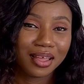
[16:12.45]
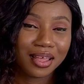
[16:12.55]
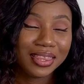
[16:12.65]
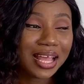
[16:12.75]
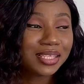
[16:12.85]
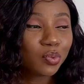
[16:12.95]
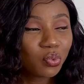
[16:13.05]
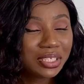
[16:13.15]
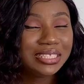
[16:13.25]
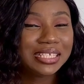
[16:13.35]
That
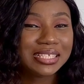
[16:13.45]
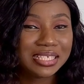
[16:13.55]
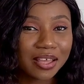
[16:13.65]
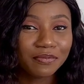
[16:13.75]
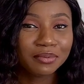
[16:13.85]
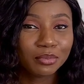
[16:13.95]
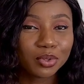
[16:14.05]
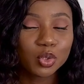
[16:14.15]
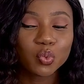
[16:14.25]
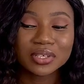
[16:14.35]
1 year, 7
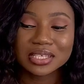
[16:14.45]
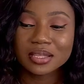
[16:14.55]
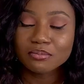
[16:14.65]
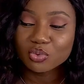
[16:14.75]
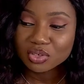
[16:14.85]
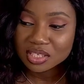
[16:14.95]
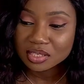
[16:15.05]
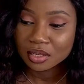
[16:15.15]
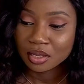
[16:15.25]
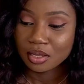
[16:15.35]
months was the
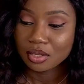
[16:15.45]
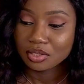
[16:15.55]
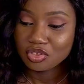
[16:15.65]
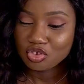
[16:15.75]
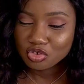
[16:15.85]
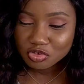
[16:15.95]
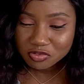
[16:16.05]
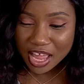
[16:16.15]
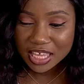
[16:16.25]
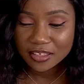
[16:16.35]
most
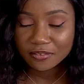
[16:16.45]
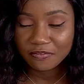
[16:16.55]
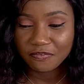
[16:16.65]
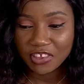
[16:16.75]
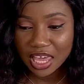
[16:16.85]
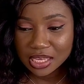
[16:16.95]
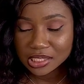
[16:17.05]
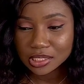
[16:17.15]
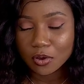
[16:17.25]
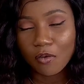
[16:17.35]
trying
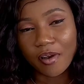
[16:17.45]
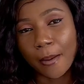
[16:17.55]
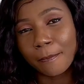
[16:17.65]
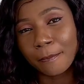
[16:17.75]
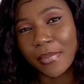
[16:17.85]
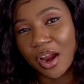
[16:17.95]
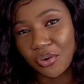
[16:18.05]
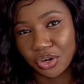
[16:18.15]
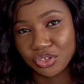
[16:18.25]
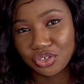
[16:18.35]
phase of our
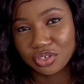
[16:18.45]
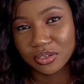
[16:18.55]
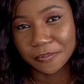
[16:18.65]
marriage.